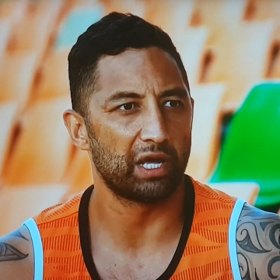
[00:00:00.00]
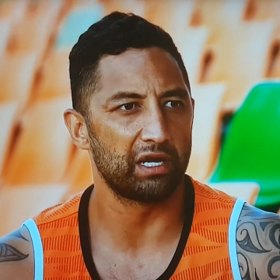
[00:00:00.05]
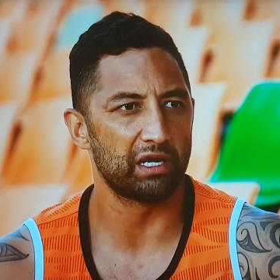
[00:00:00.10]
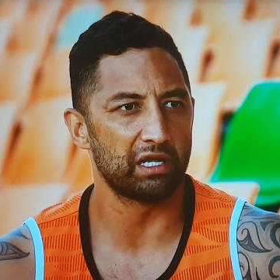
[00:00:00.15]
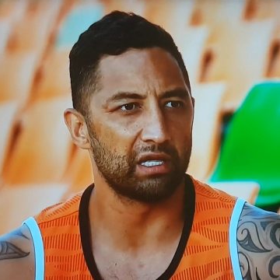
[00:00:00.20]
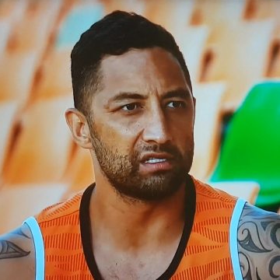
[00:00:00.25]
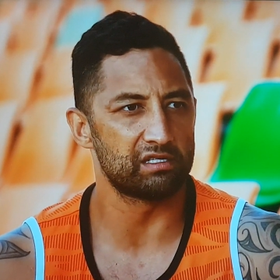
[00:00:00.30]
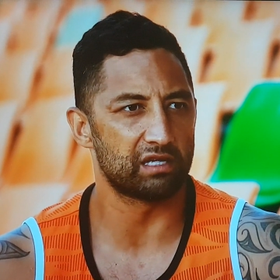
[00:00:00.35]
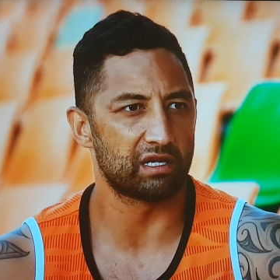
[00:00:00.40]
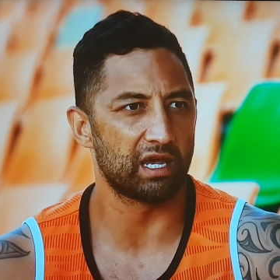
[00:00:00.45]

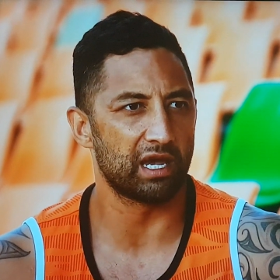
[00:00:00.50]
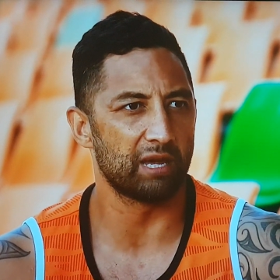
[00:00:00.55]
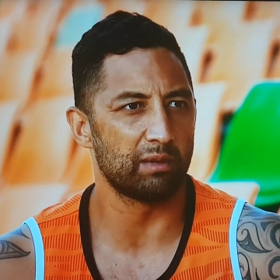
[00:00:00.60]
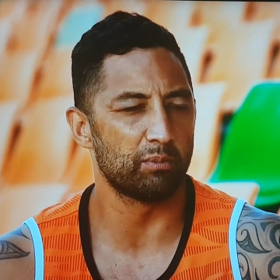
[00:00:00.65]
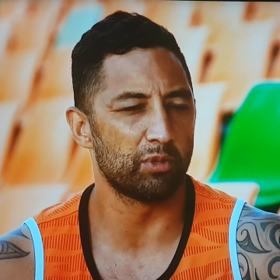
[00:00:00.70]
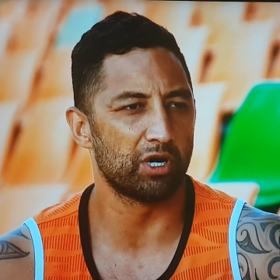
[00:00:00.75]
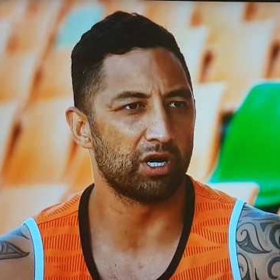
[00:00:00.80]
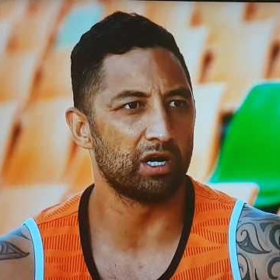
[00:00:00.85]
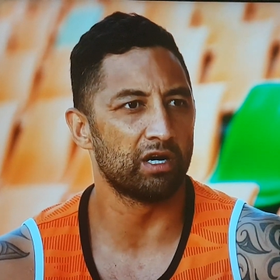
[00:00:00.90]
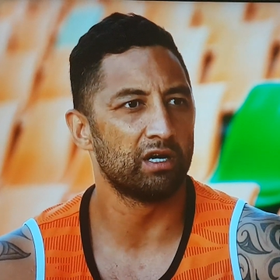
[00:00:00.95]
played against the
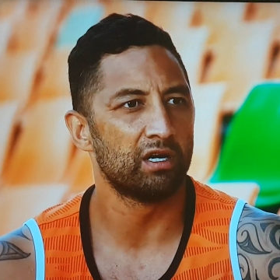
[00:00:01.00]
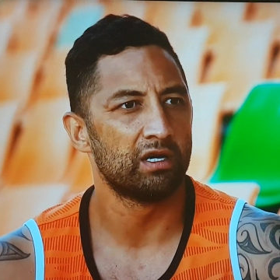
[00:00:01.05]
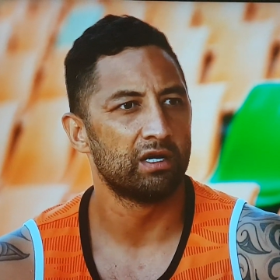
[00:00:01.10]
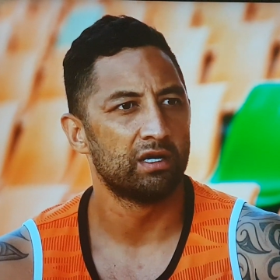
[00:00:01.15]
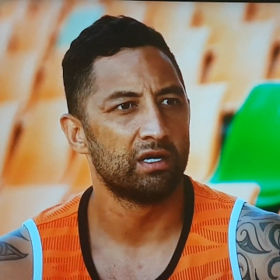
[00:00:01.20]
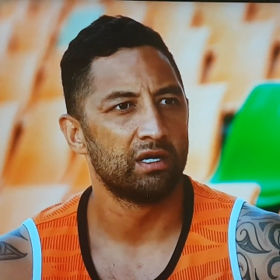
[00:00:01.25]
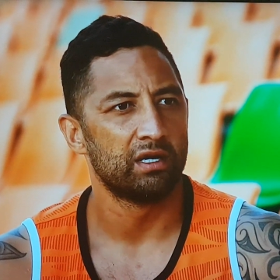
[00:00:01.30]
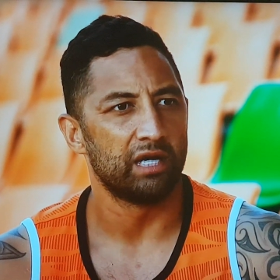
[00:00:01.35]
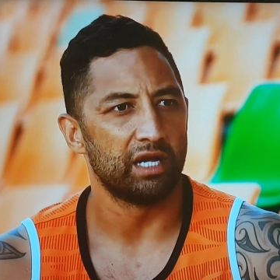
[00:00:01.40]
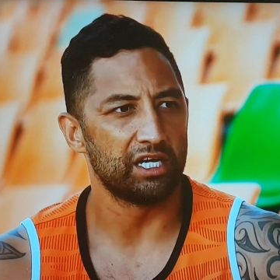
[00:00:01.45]
Canberra
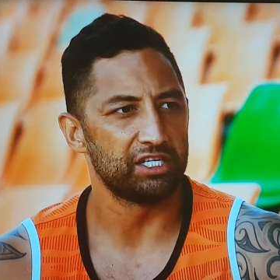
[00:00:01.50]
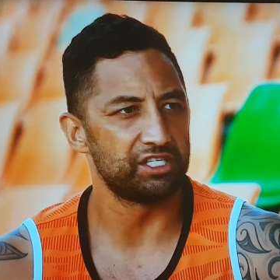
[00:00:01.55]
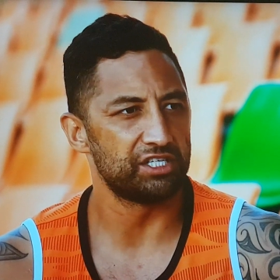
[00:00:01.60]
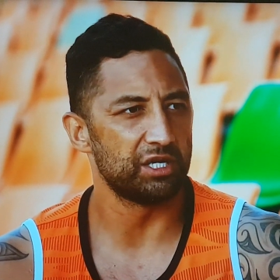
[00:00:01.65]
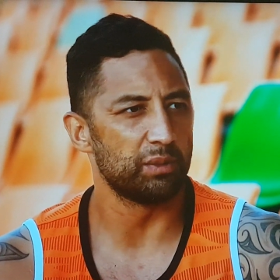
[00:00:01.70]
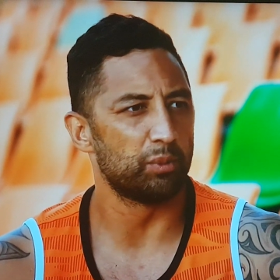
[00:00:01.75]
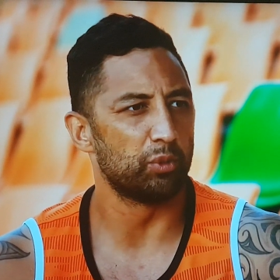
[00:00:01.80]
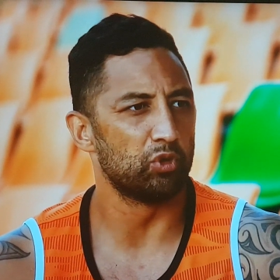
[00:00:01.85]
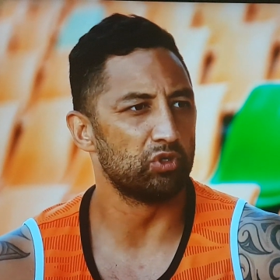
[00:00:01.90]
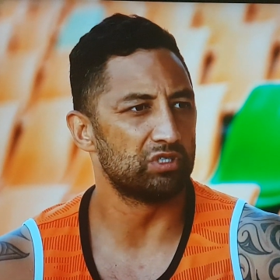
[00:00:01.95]

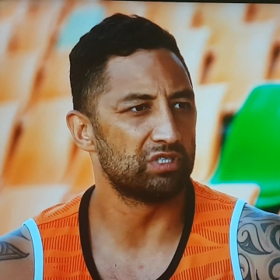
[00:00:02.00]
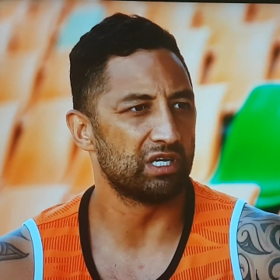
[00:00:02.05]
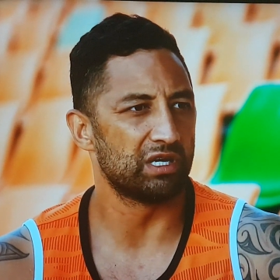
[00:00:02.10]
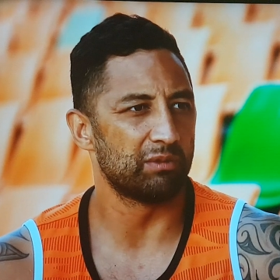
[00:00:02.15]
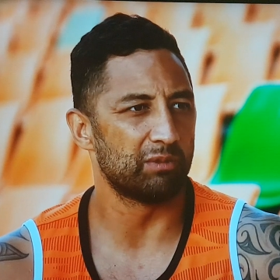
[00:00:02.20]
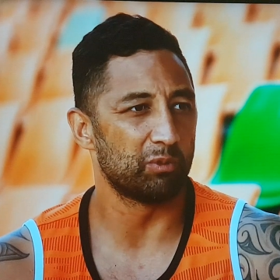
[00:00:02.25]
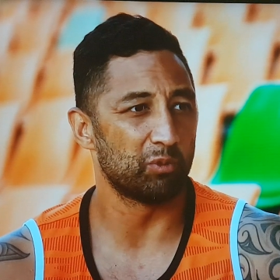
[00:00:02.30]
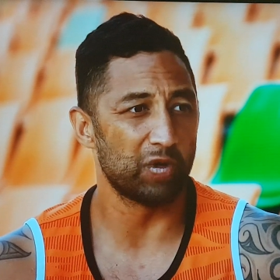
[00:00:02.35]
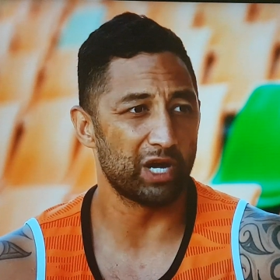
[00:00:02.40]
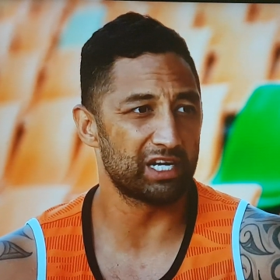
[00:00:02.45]
SG ball
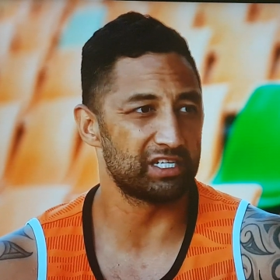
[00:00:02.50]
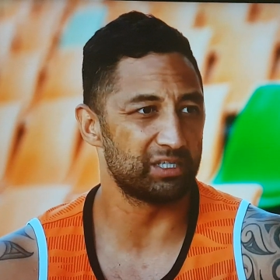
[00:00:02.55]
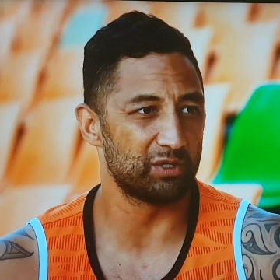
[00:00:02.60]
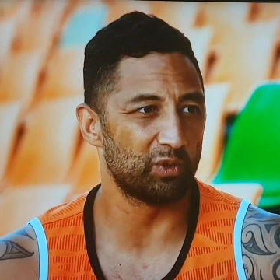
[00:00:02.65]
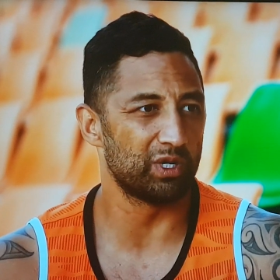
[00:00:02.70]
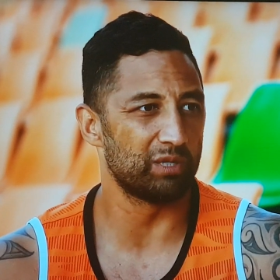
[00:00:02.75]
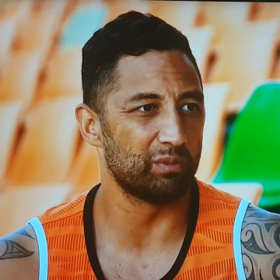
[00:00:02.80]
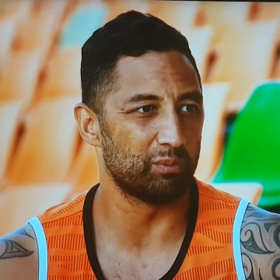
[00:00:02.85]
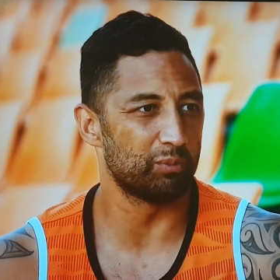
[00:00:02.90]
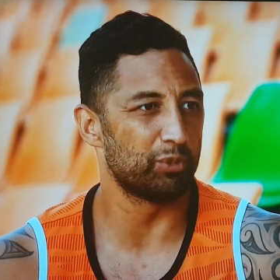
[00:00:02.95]
team, and we
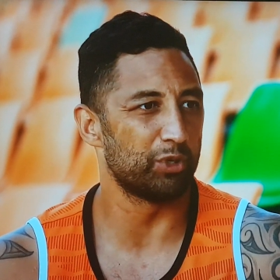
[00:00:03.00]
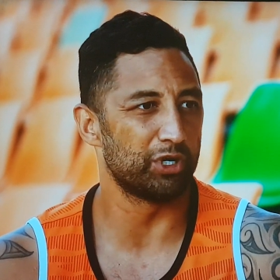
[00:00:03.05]
actually went